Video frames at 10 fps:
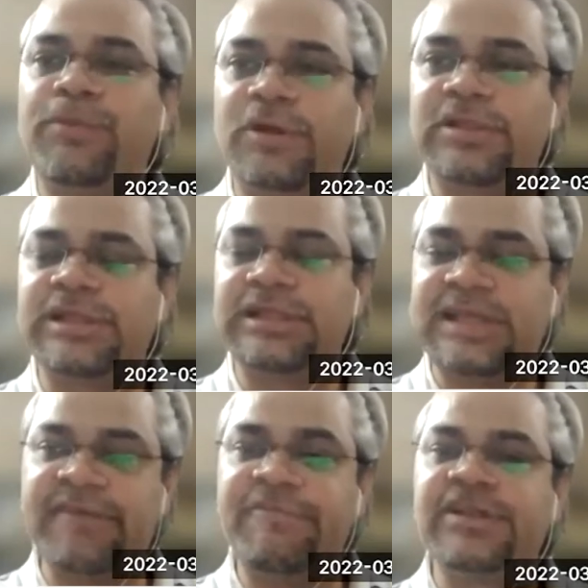process
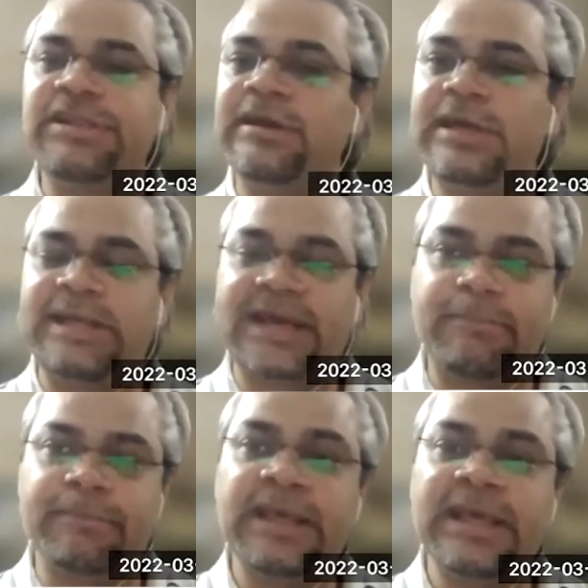every single
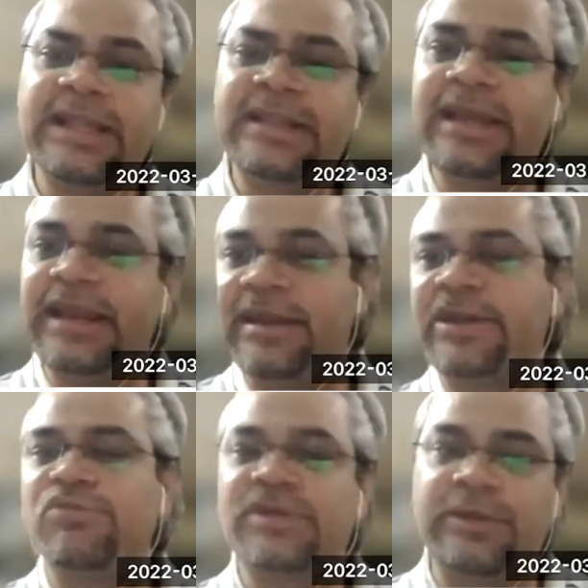time they
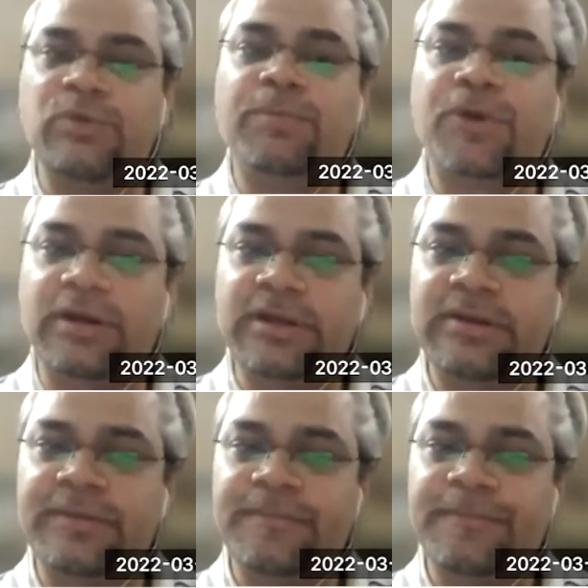introduced a new product.